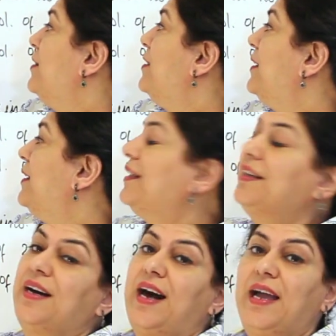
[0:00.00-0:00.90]

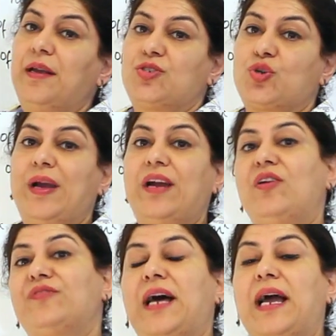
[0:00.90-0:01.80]
the
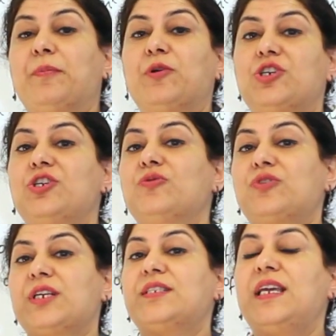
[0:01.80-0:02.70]
square of the
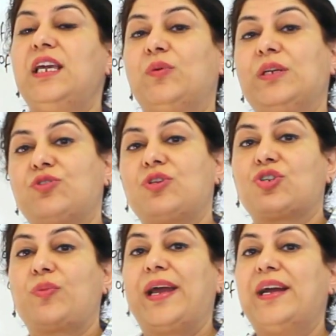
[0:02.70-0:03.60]
hypotenuse is equal to the
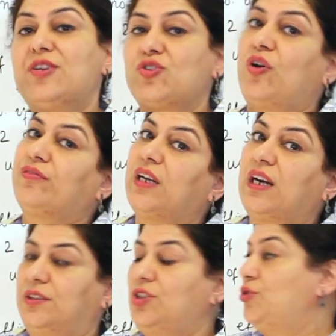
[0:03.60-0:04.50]
squares of the
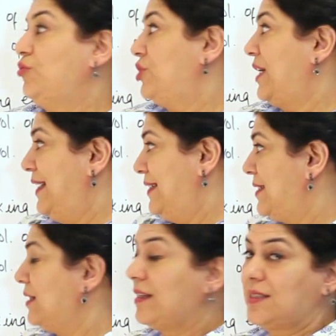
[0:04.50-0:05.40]
other two
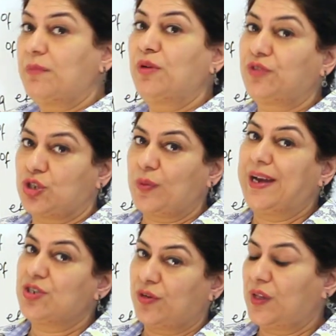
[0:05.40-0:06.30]
sides, the sum of the
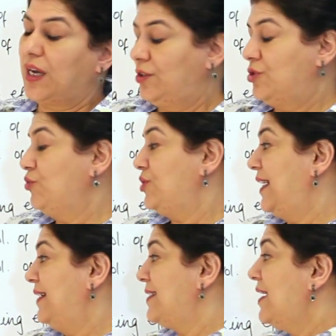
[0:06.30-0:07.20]
squares of the other two
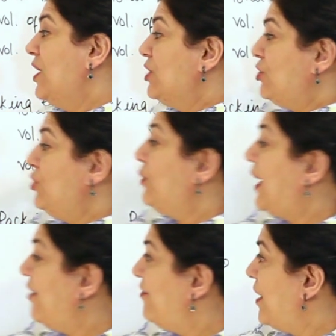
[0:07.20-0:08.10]
sides. So you
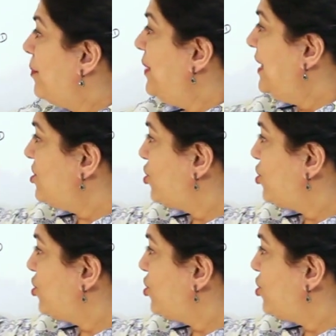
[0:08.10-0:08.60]
have B